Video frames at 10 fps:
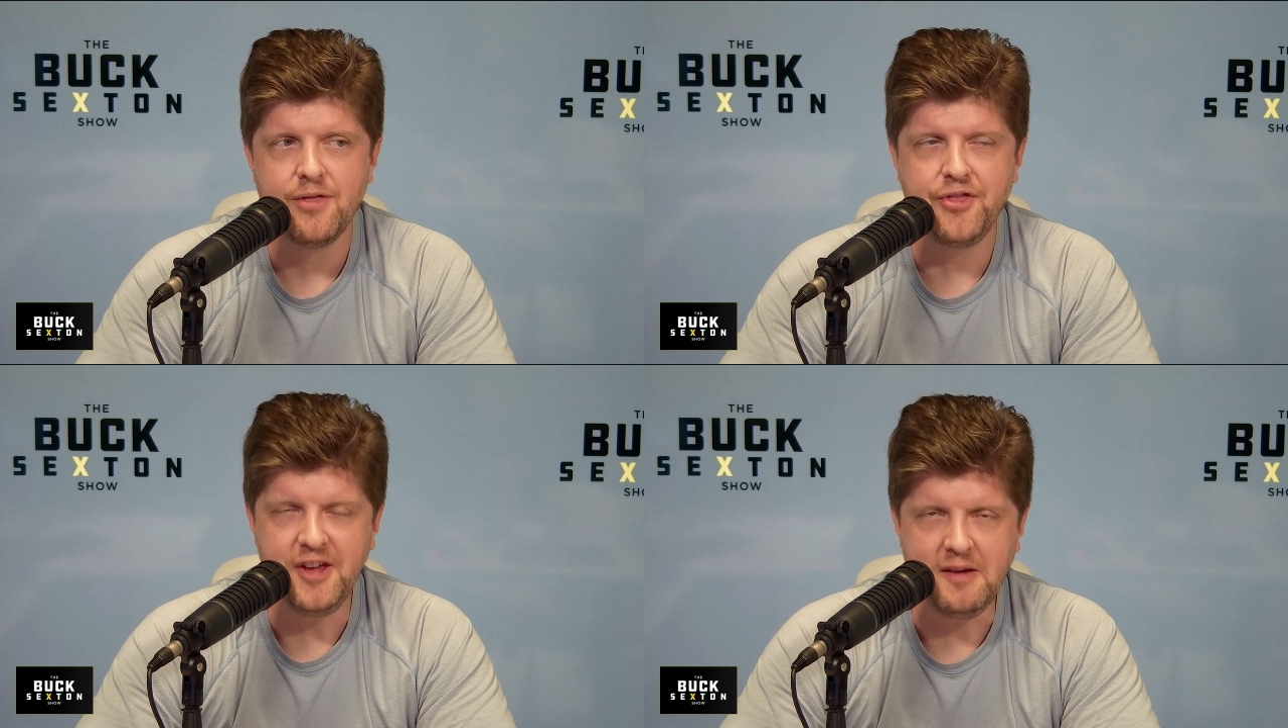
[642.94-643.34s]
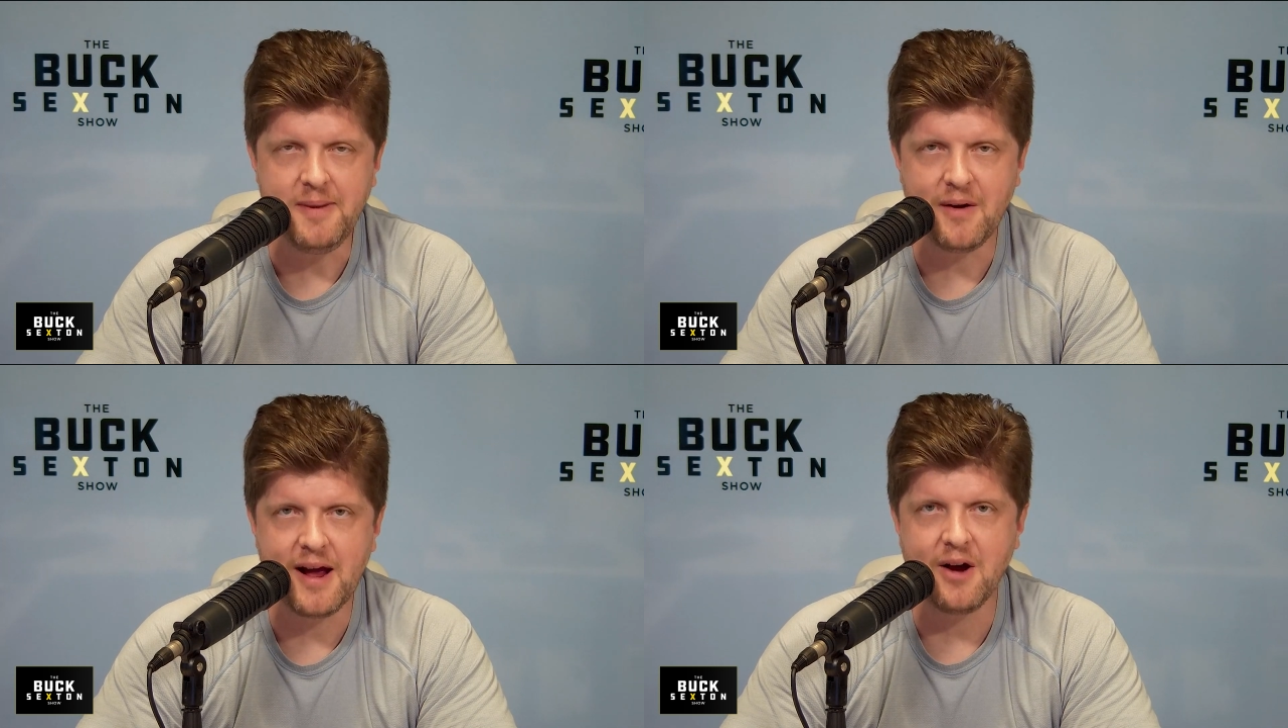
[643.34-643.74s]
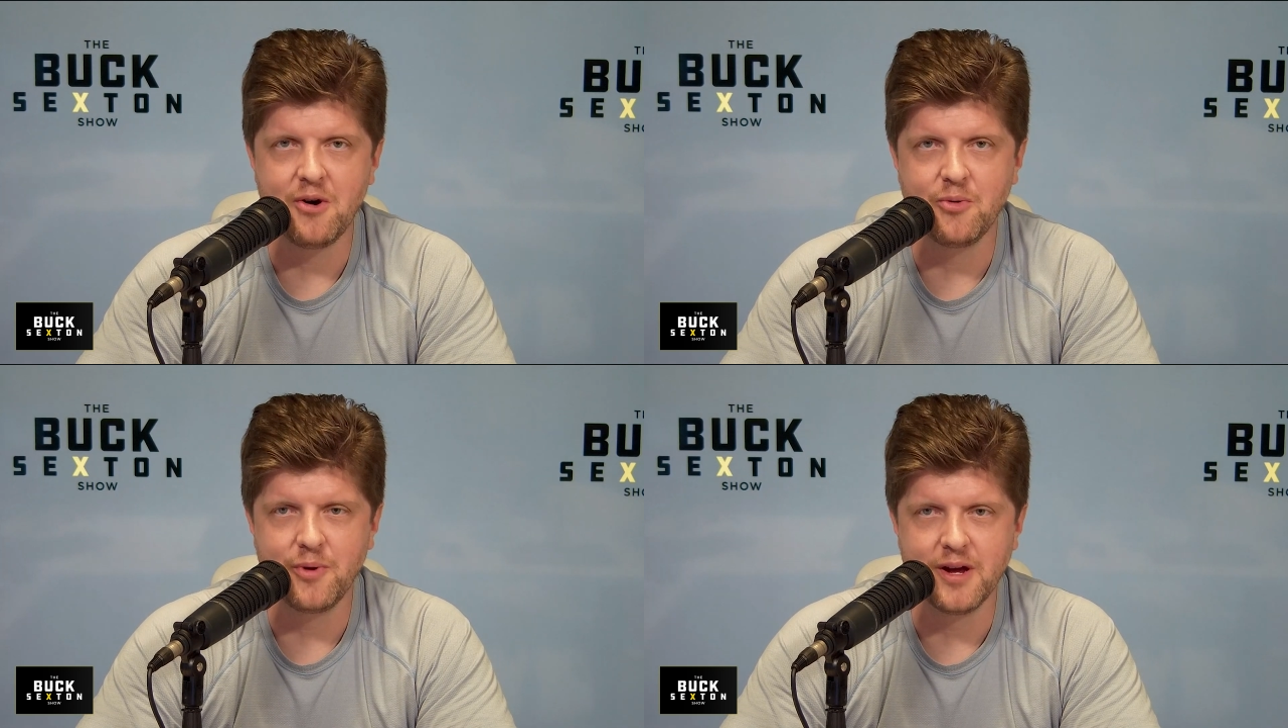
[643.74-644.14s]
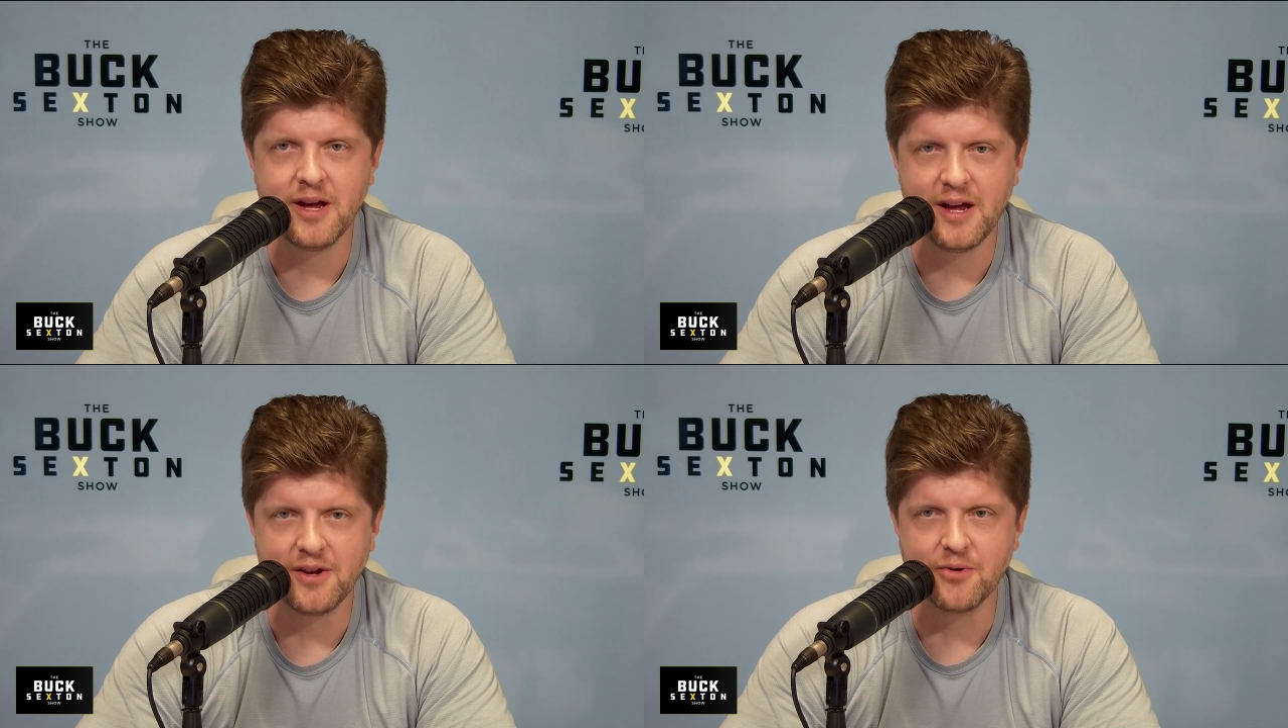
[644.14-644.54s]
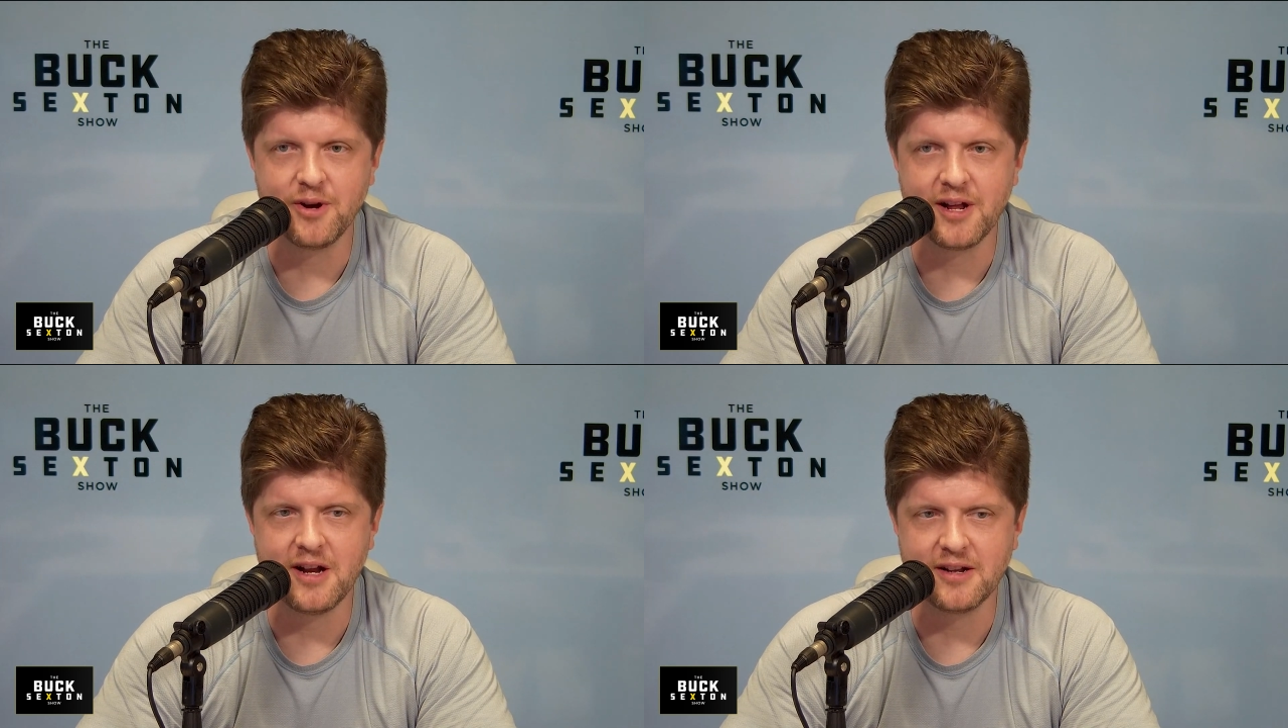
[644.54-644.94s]
Think about how
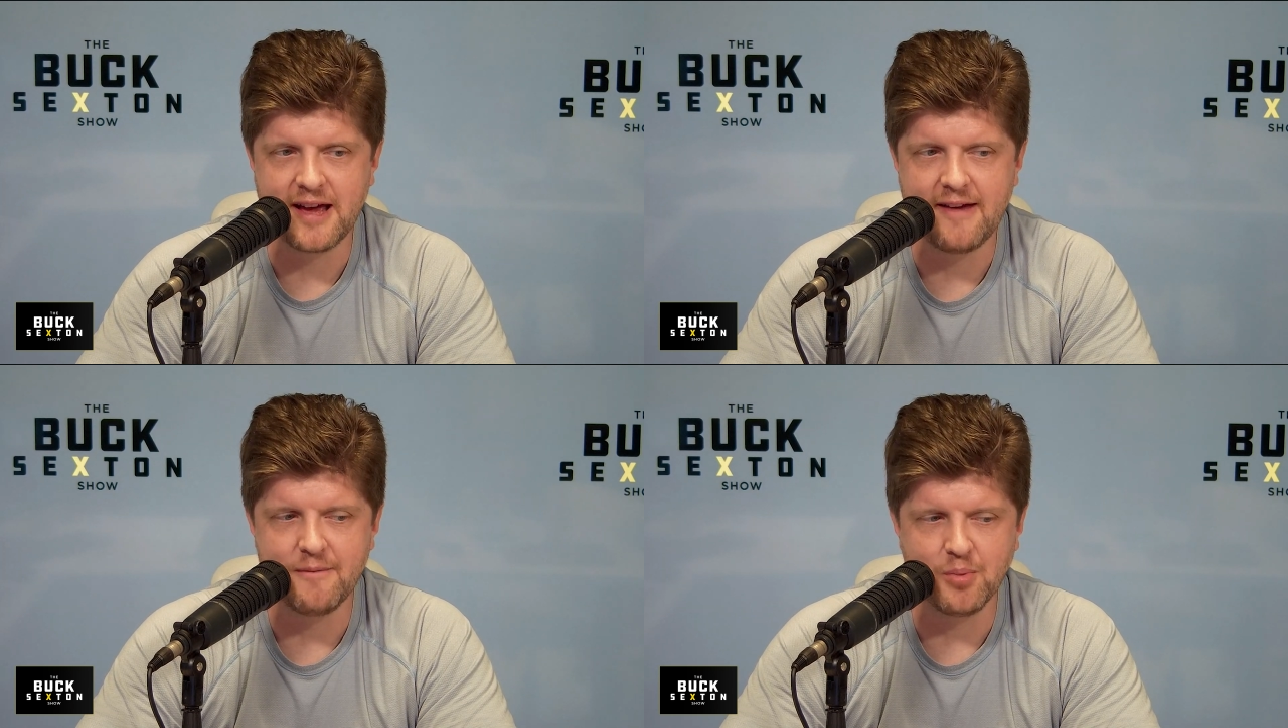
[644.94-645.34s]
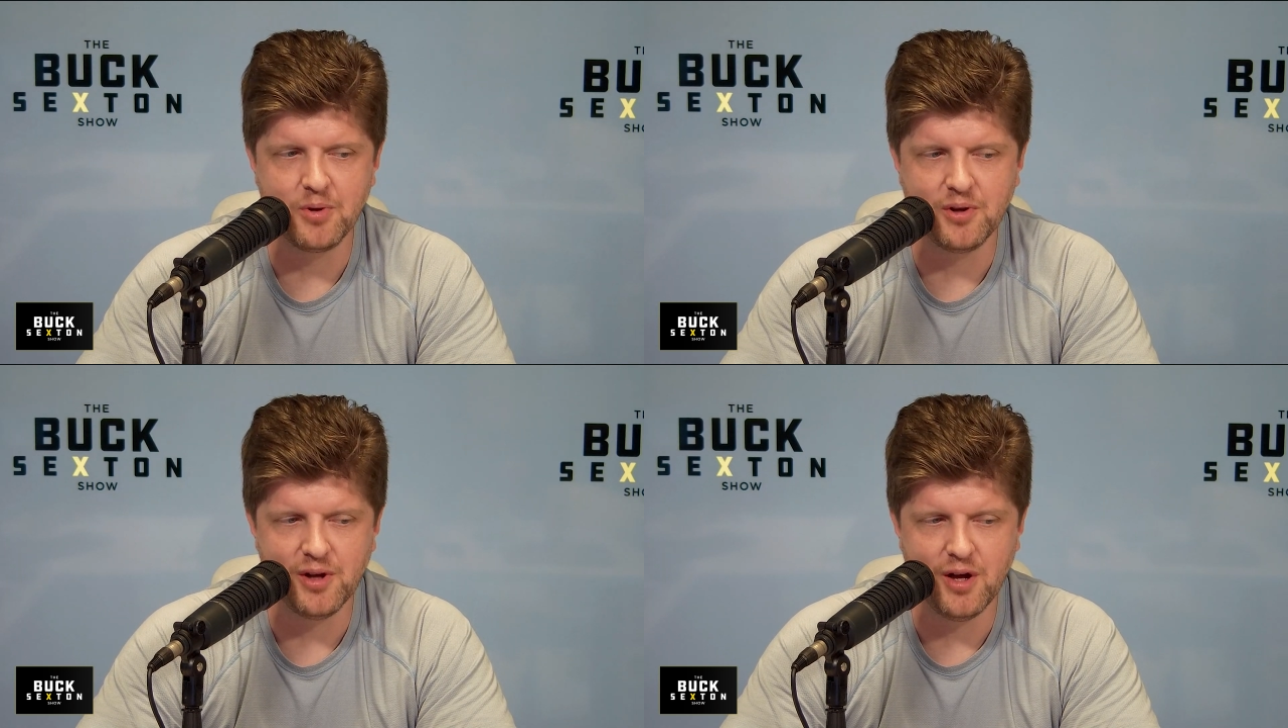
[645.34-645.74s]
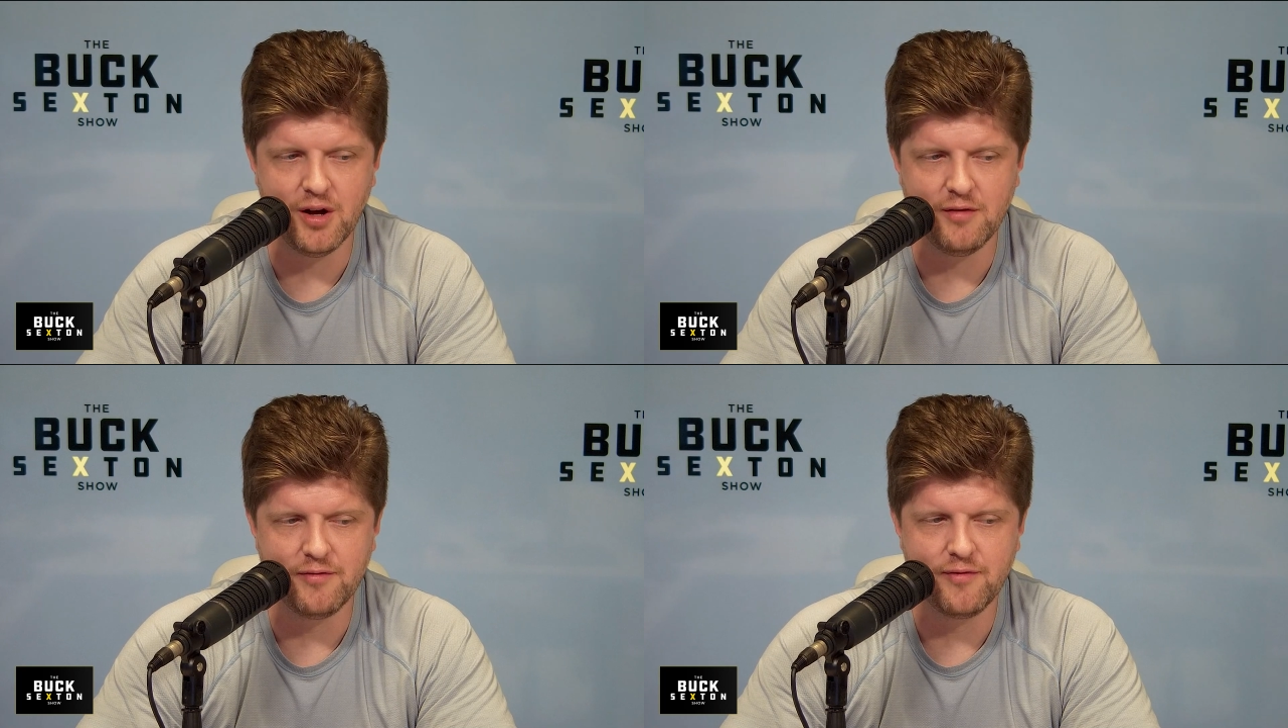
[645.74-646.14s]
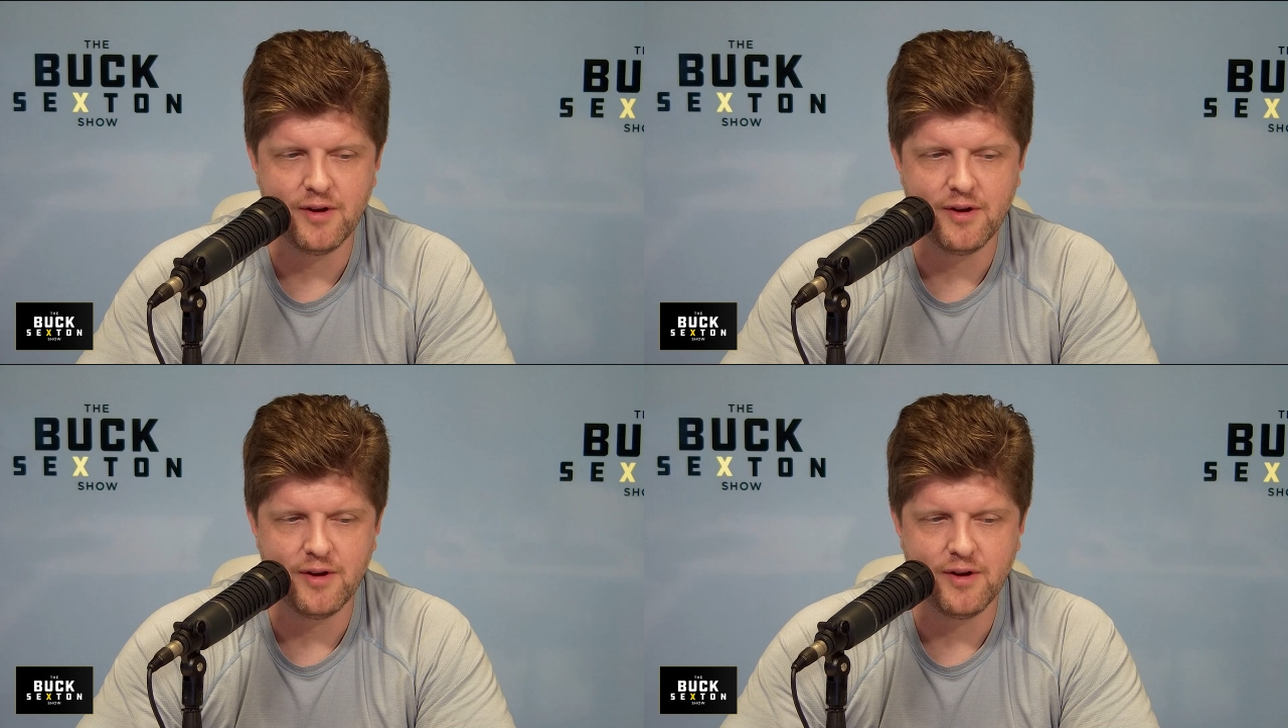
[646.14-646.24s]
ignorant and incapable of